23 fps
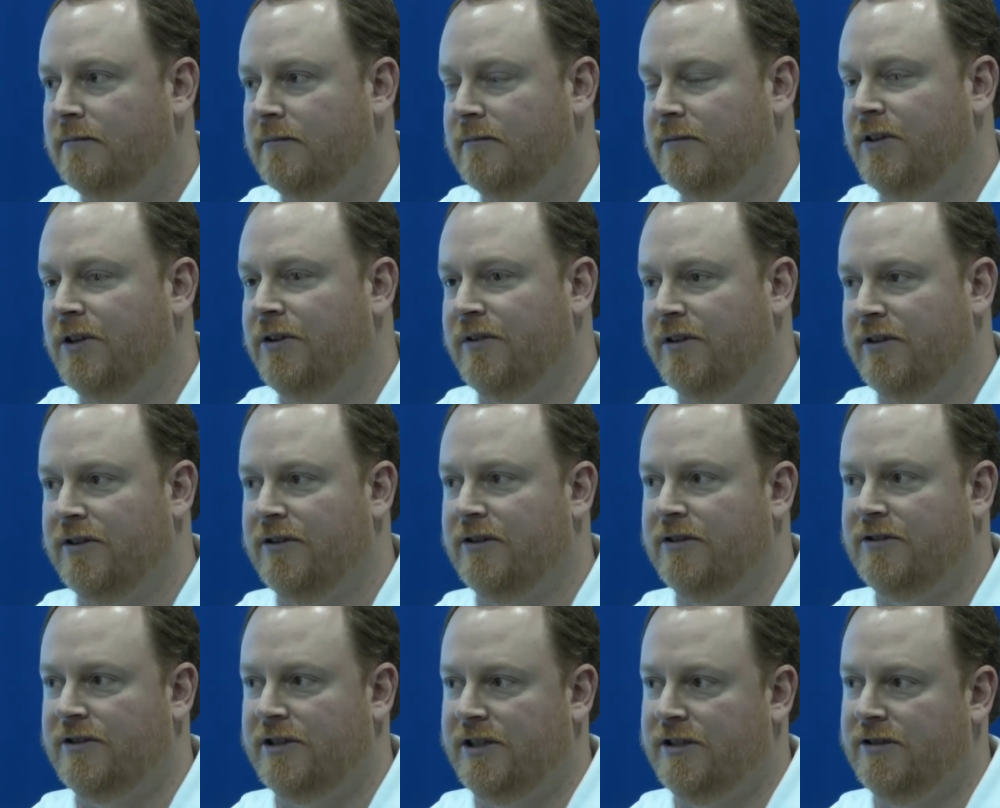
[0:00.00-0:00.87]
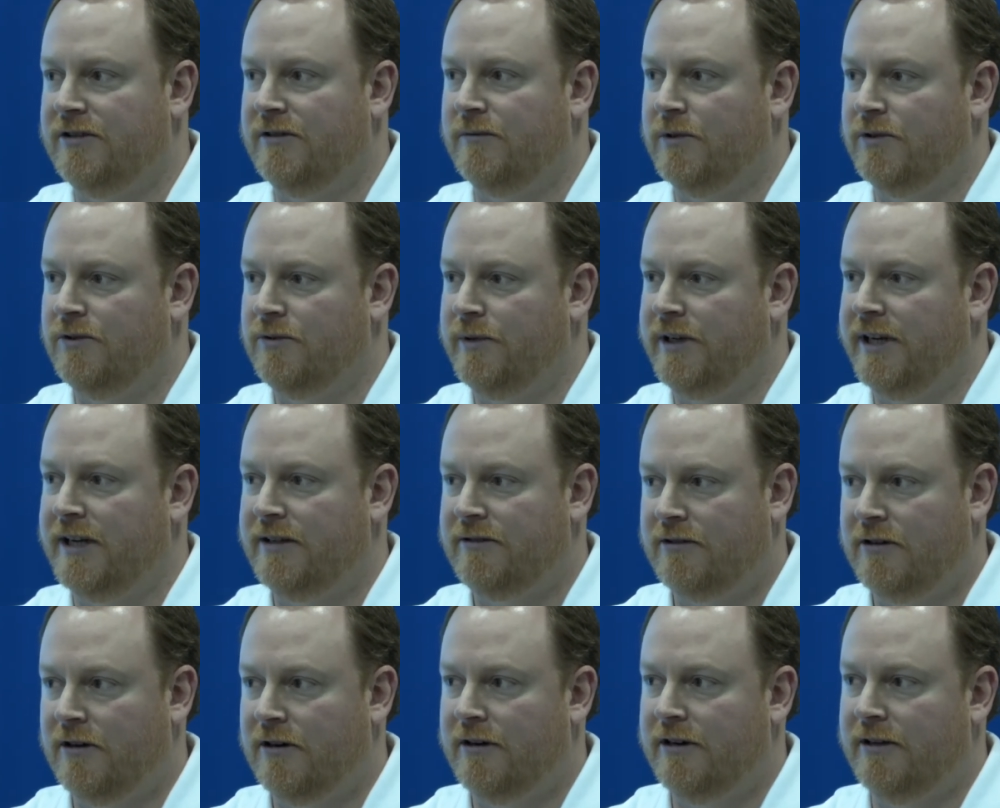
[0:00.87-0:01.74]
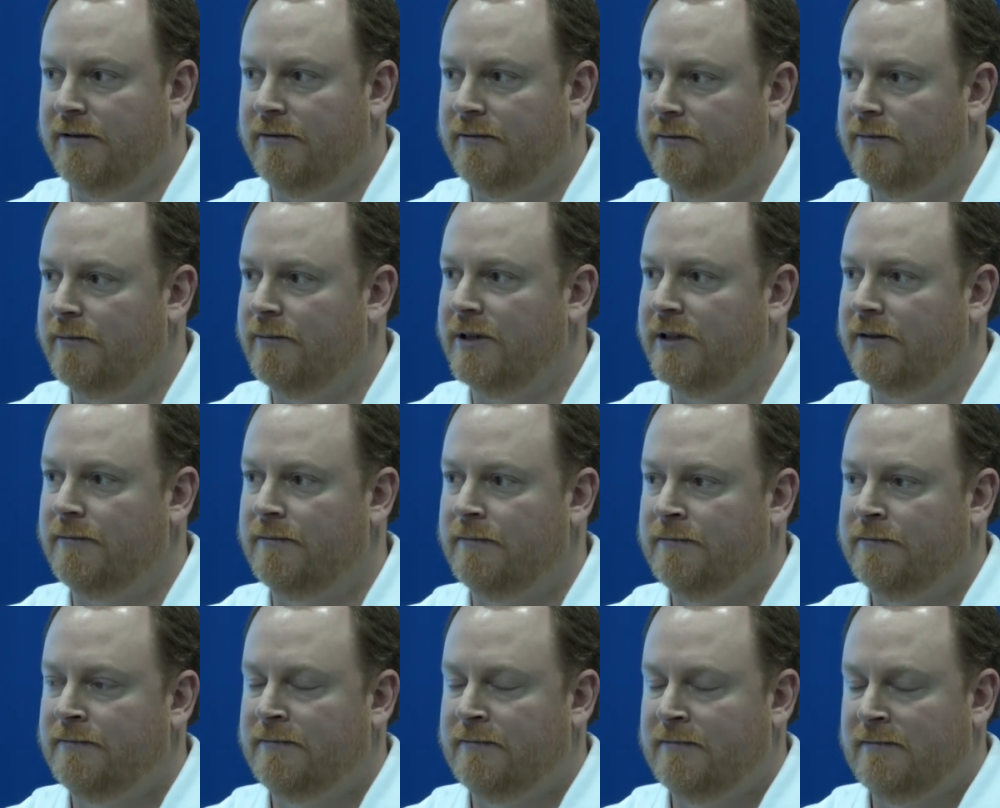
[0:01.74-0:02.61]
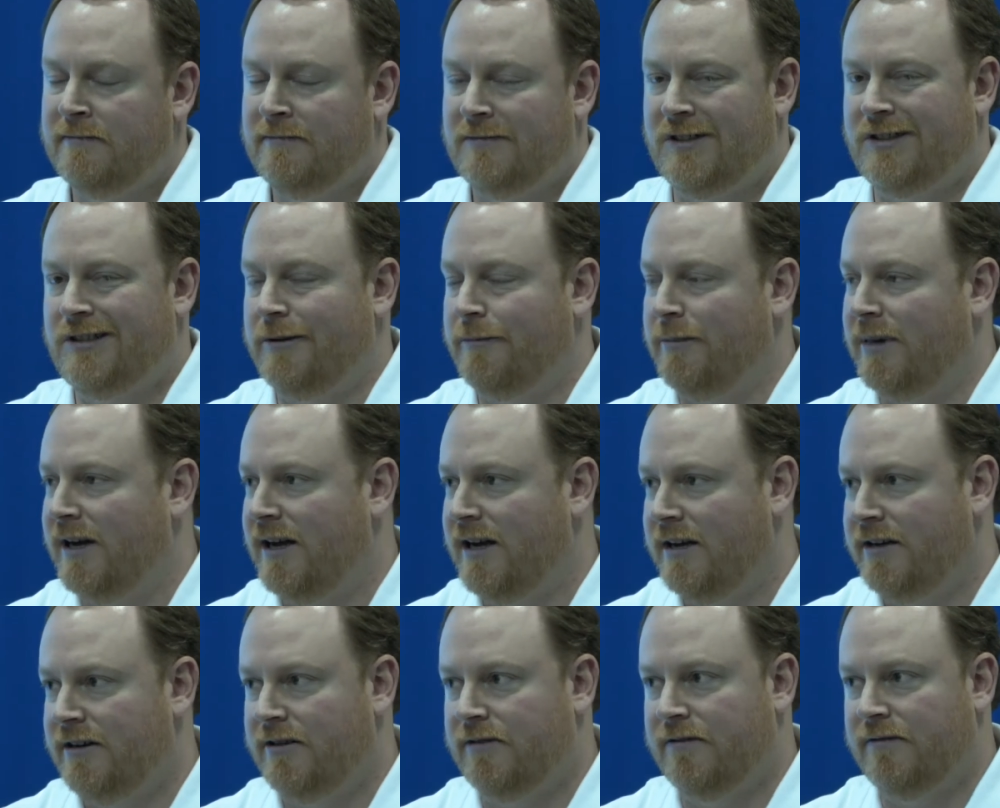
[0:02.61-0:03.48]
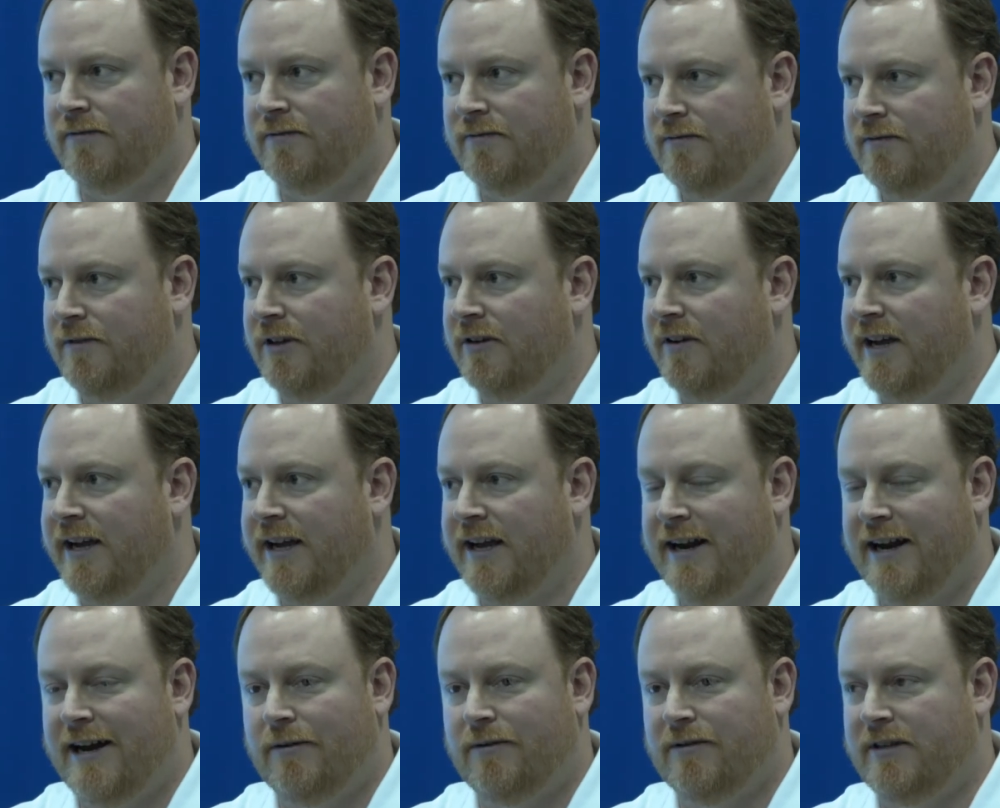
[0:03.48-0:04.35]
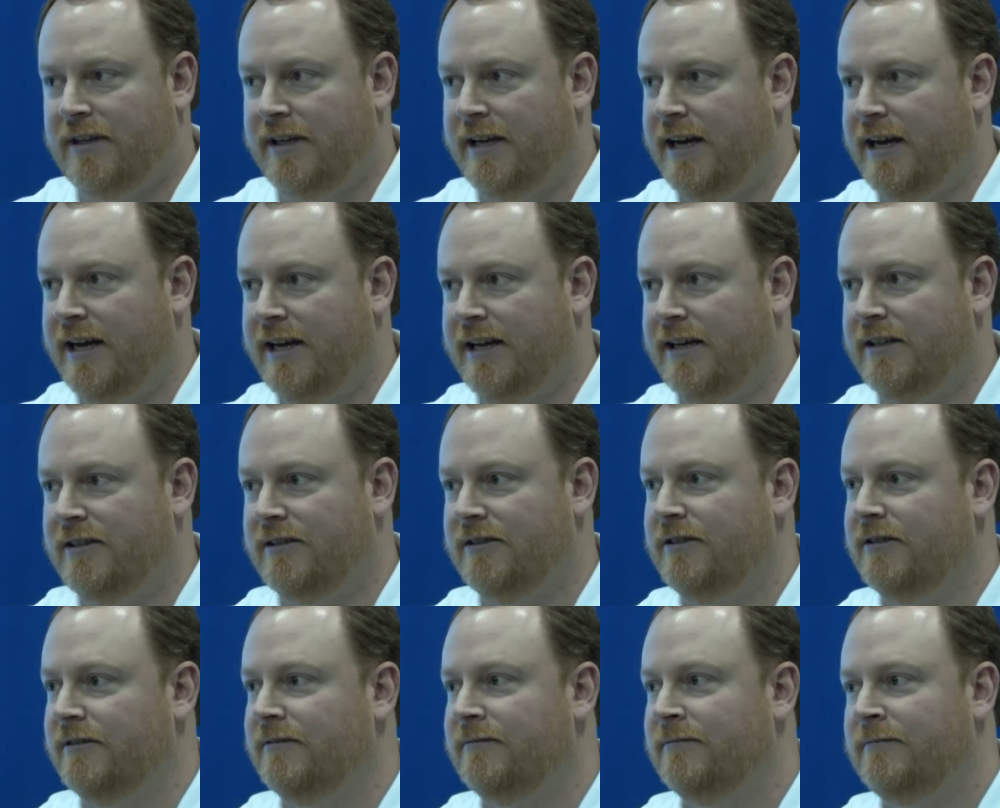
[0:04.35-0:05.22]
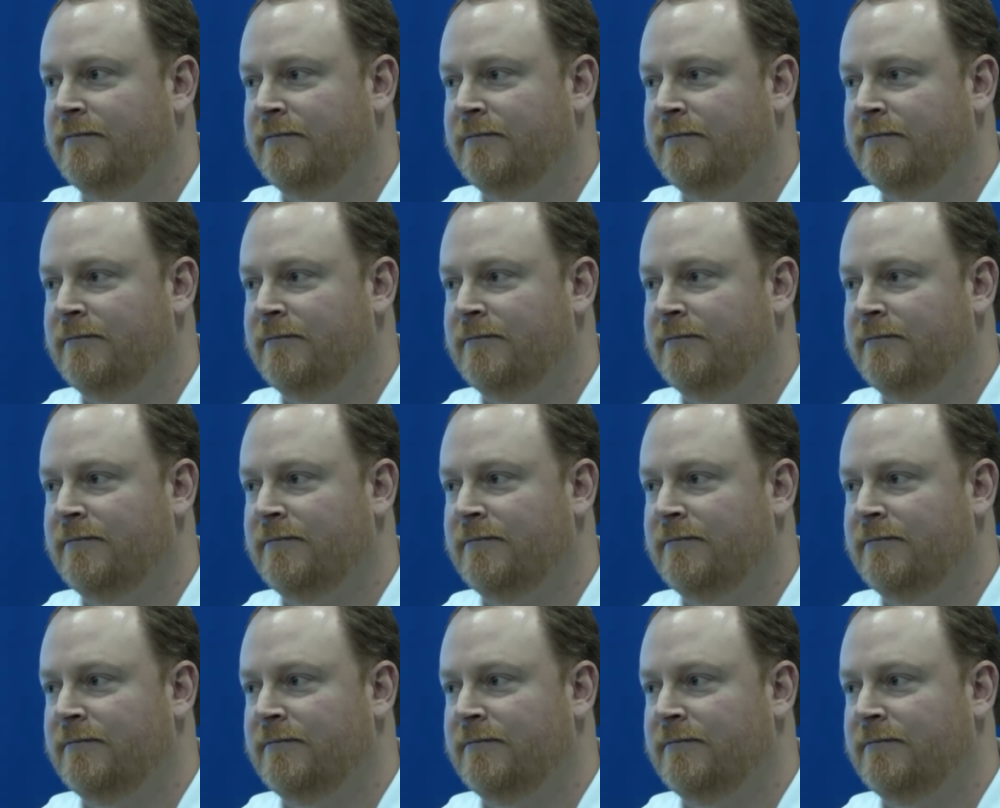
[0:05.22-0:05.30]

into the season once we got started. But just the bond of hanging out with the guys and